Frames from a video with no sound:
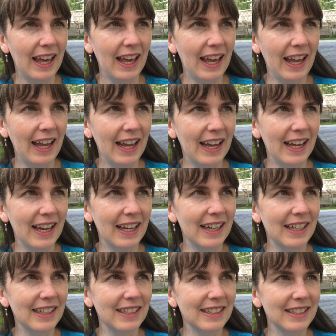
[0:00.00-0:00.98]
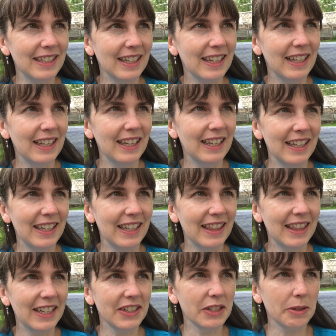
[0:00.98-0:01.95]
And
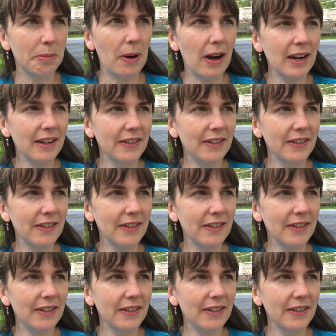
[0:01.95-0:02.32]
there's a part